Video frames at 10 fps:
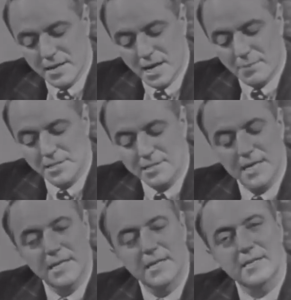I must
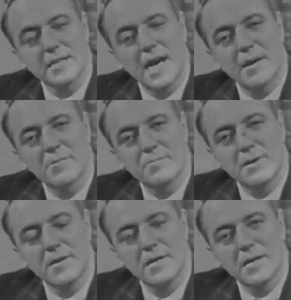say that Admiral
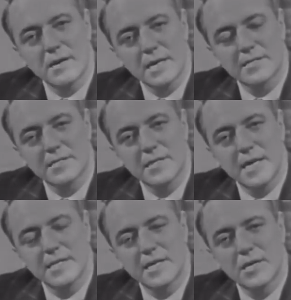Byrd, our guest
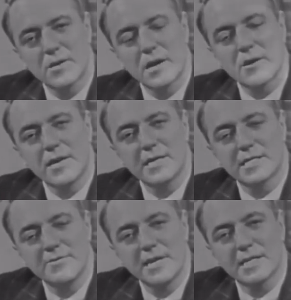tonight, is not only our
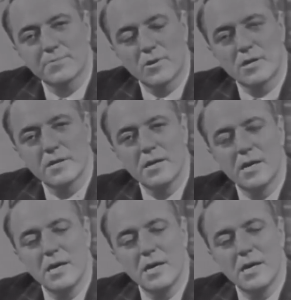greatest living explorer,